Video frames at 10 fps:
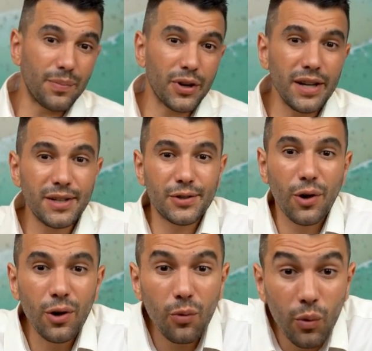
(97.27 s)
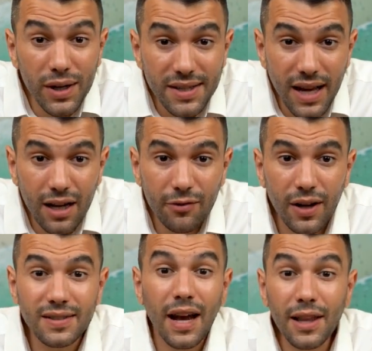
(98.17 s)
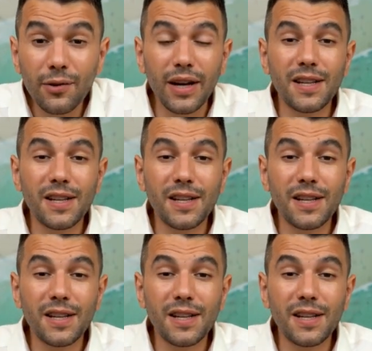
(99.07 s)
But I don't want to sacrifice the other great